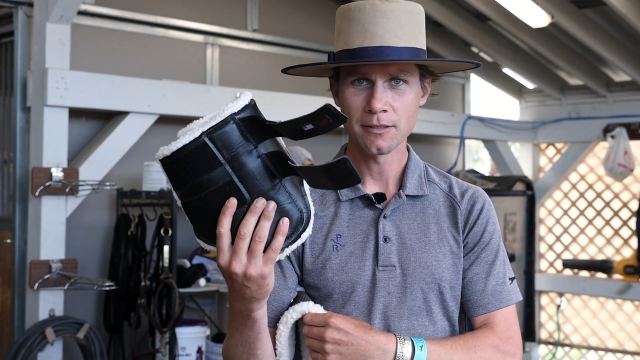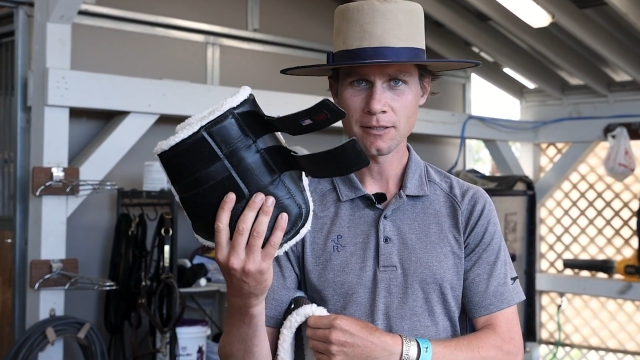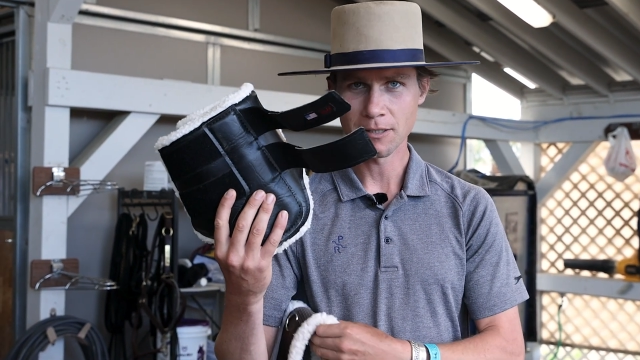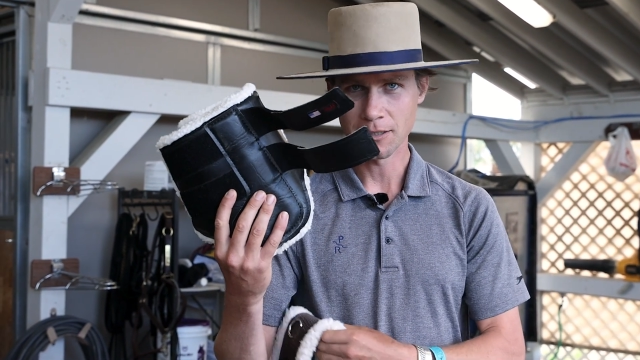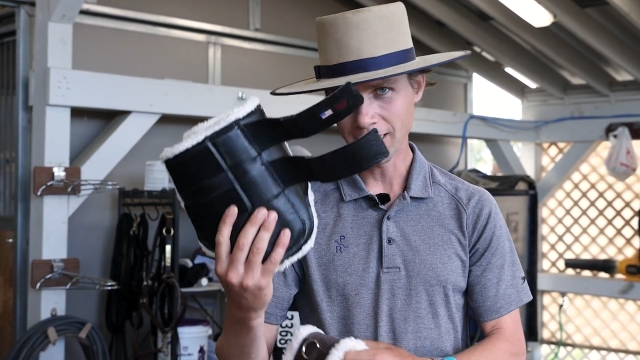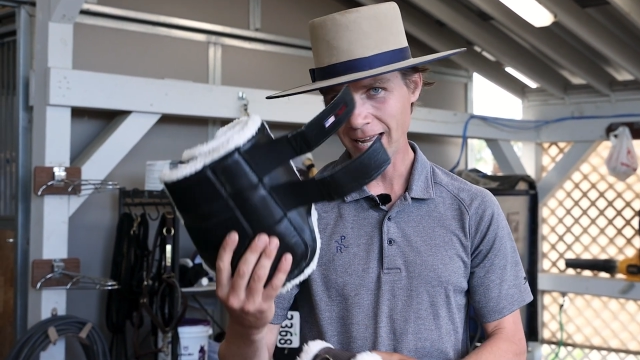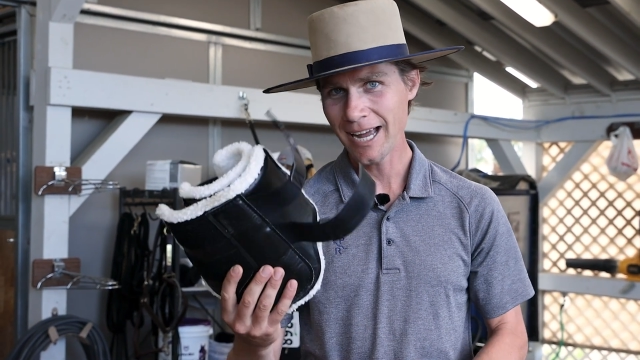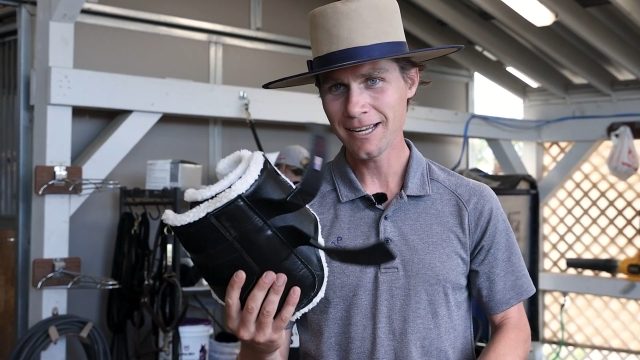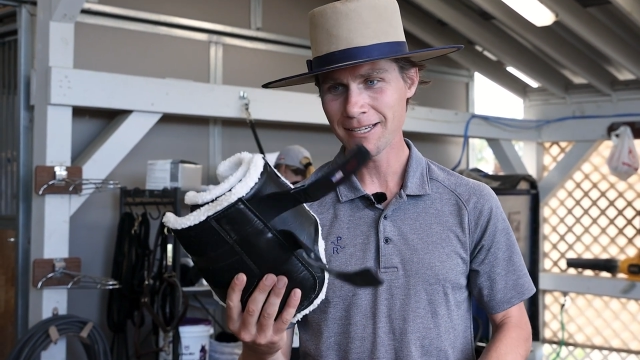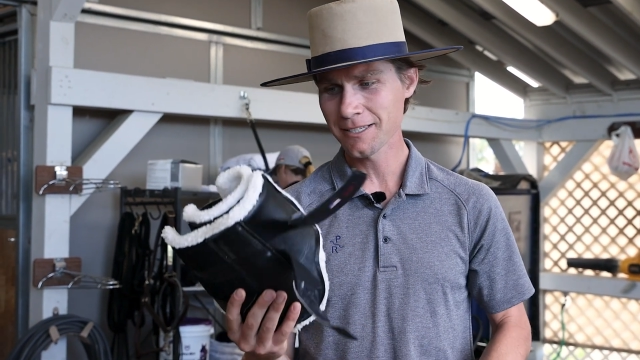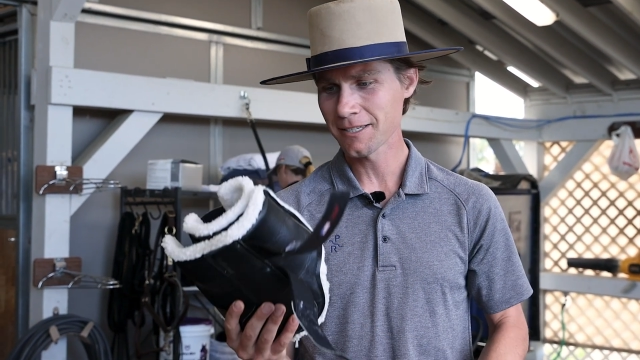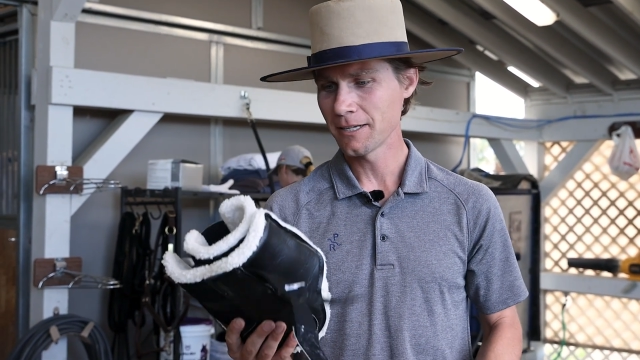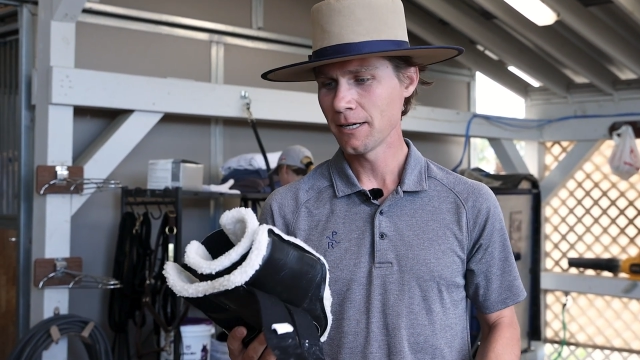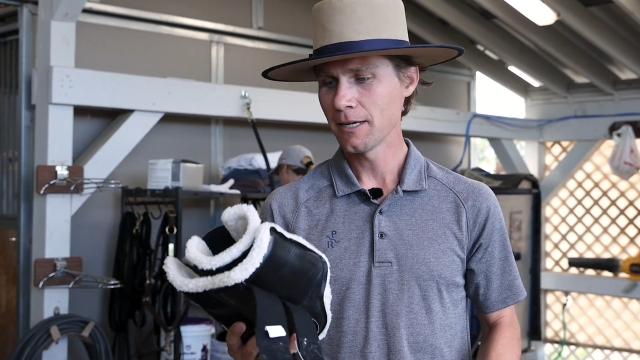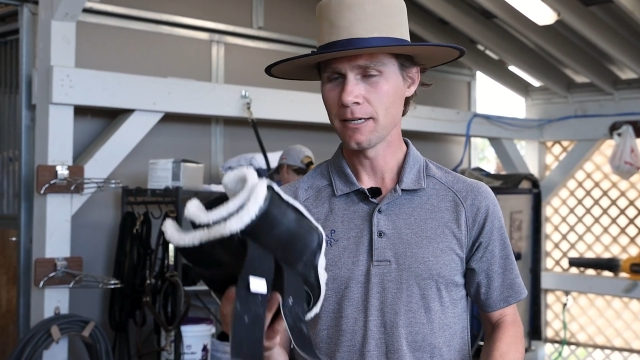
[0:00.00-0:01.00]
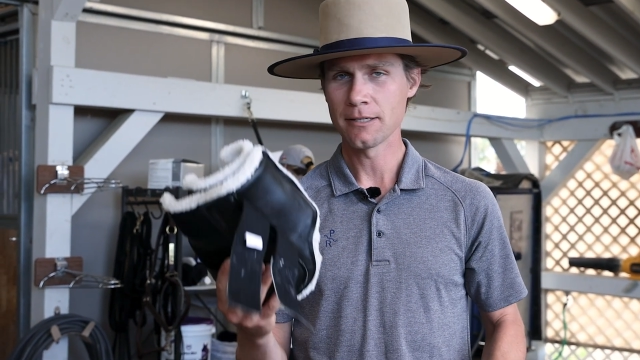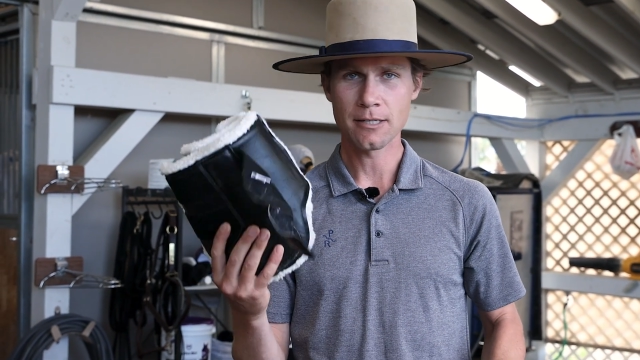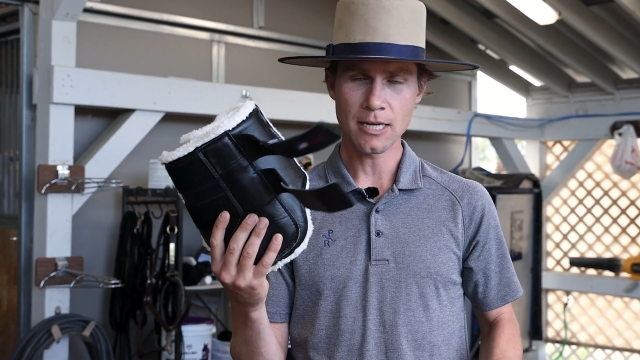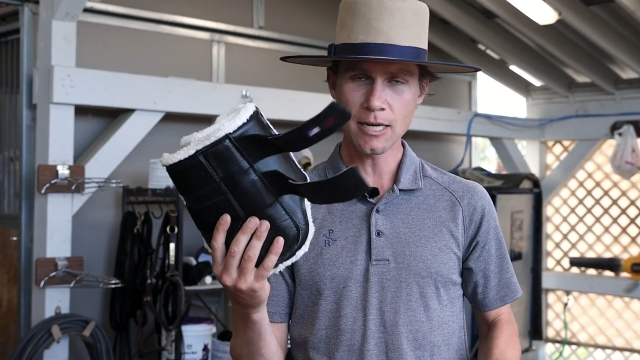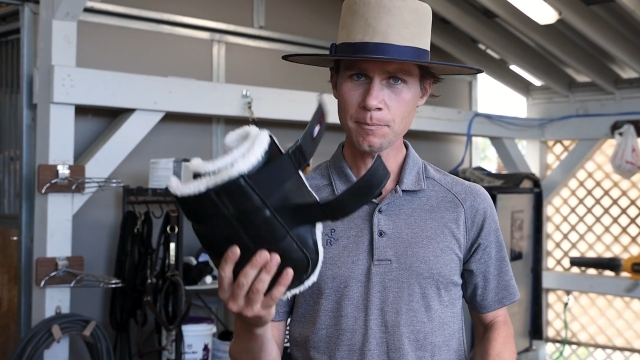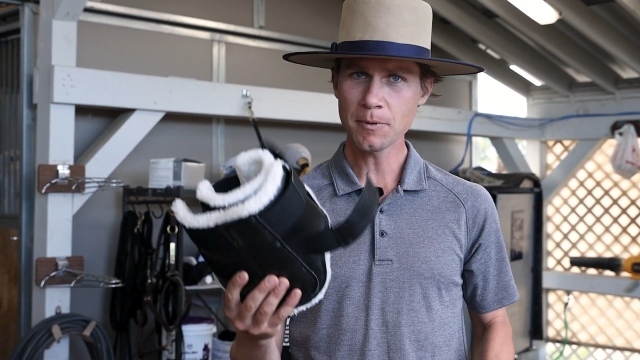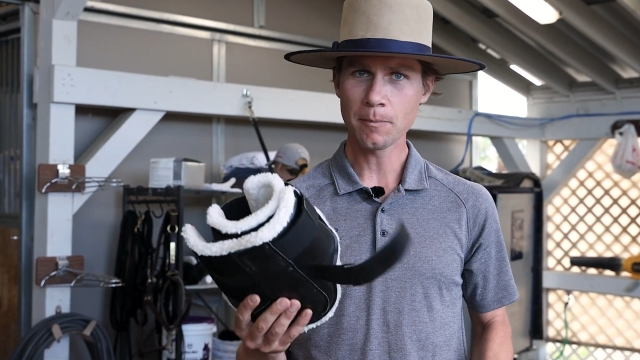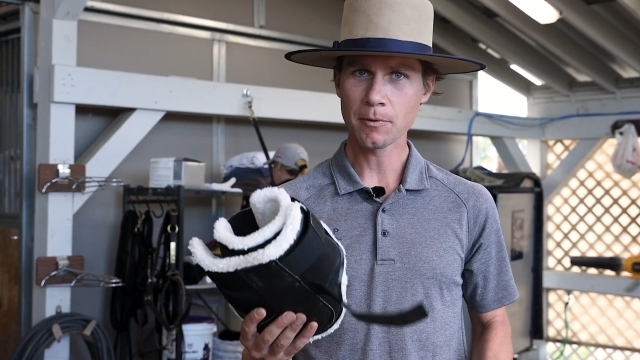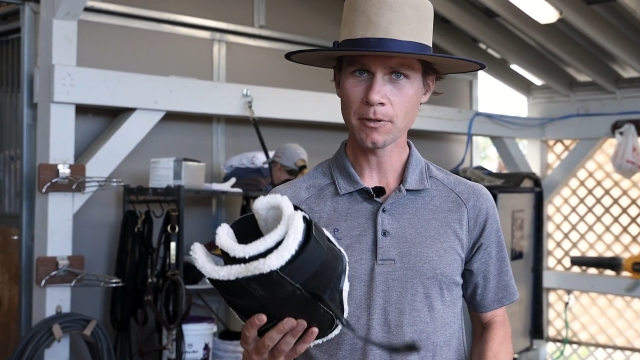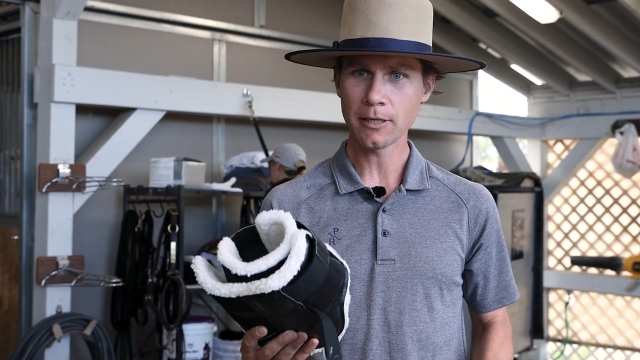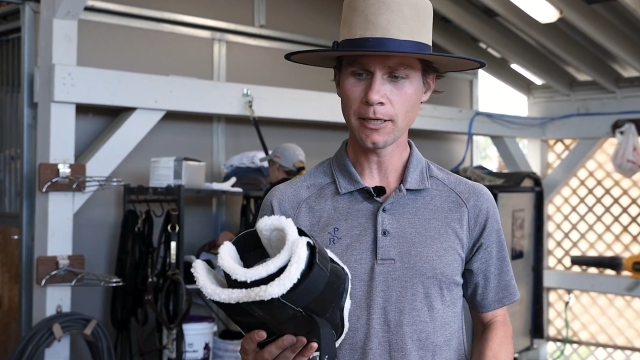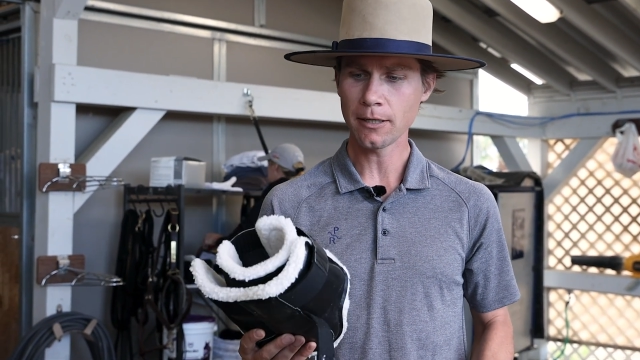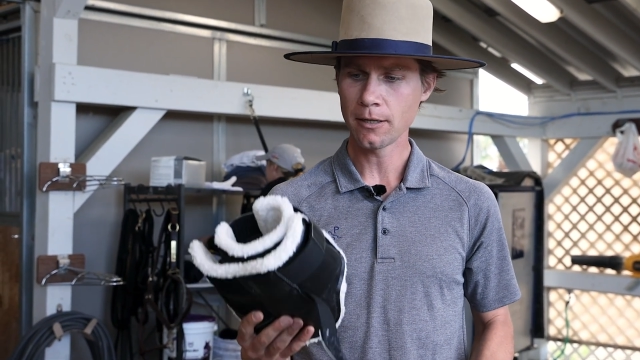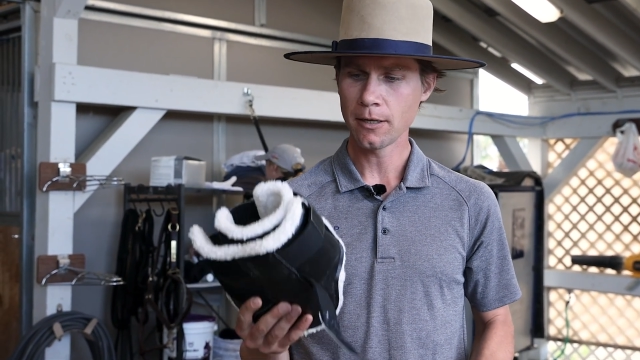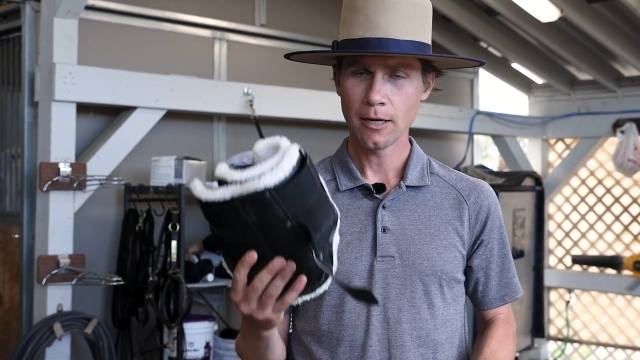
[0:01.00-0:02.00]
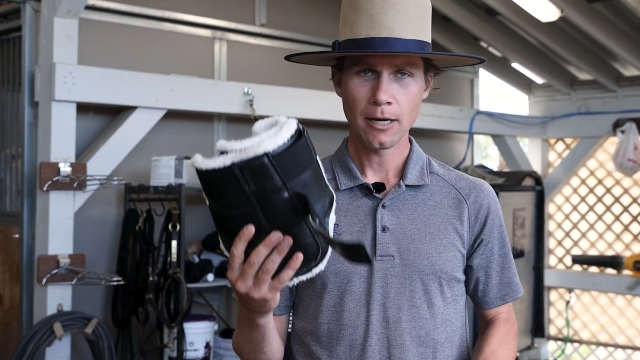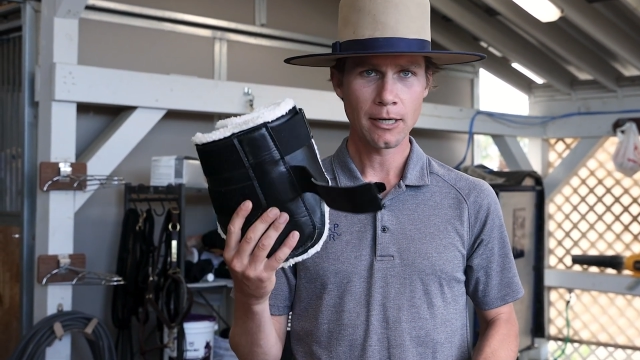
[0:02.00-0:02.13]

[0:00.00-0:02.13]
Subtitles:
to last is to keep them clean